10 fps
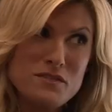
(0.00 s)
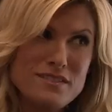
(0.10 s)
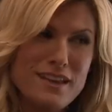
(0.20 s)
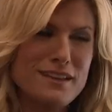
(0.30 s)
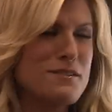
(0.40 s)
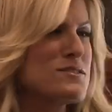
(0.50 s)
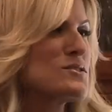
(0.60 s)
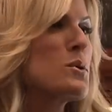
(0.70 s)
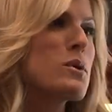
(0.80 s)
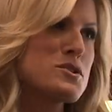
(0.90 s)
seen in
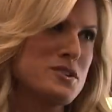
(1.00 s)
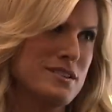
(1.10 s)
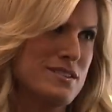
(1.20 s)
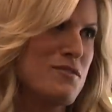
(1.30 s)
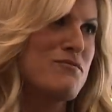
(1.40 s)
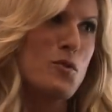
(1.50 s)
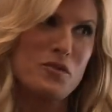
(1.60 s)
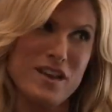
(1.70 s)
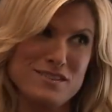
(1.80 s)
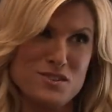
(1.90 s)
this gorgeous
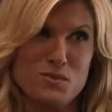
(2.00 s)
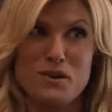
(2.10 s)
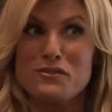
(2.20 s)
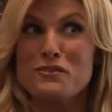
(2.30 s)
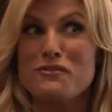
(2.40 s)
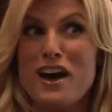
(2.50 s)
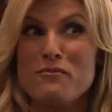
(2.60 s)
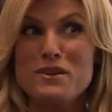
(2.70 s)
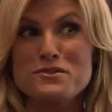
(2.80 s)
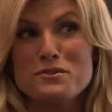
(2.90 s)
4,000 square foot,
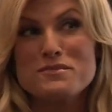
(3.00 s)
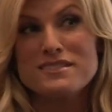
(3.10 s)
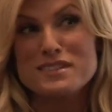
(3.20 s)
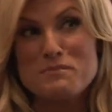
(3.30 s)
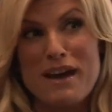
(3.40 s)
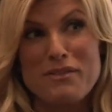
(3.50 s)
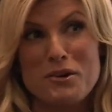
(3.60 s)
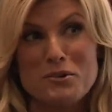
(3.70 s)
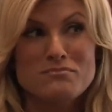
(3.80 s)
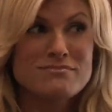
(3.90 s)
5-bedroom, 6-bath home,